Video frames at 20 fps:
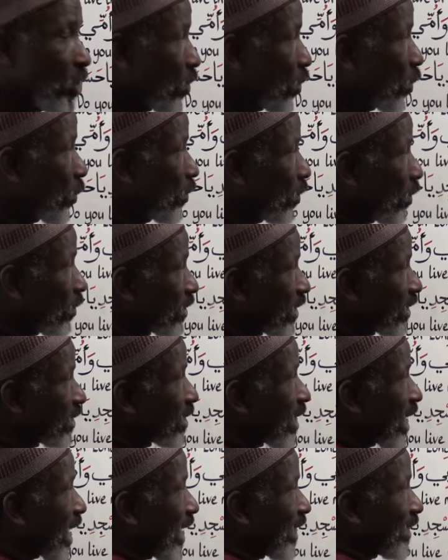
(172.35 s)
You notice
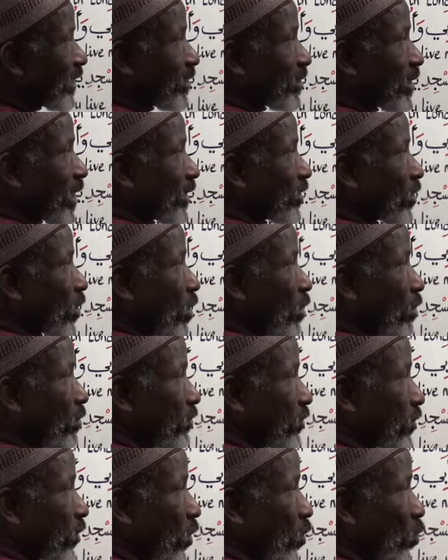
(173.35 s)
that I start
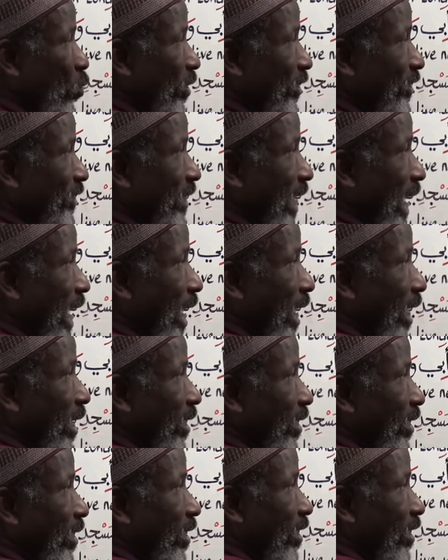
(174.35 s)
also with ta